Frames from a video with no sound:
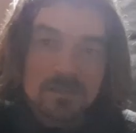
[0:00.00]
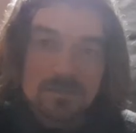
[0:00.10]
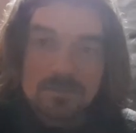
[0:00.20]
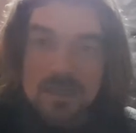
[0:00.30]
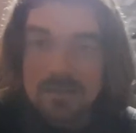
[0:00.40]
have
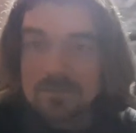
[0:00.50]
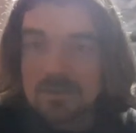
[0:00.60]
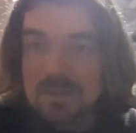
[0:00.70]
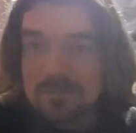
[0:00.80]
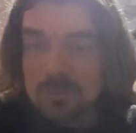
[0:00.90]
had
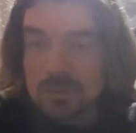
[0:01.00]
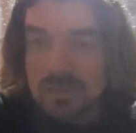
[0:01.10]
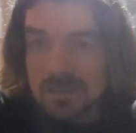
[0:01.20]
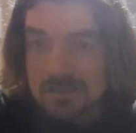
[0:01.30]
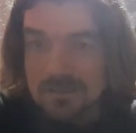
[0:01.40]
5 more
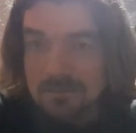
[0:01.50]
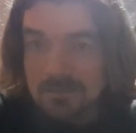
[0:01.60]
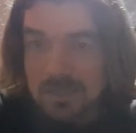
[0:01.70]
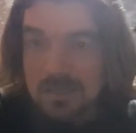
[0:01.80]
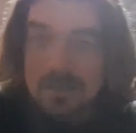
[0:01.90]
years than
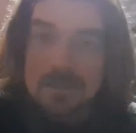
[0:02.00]
me,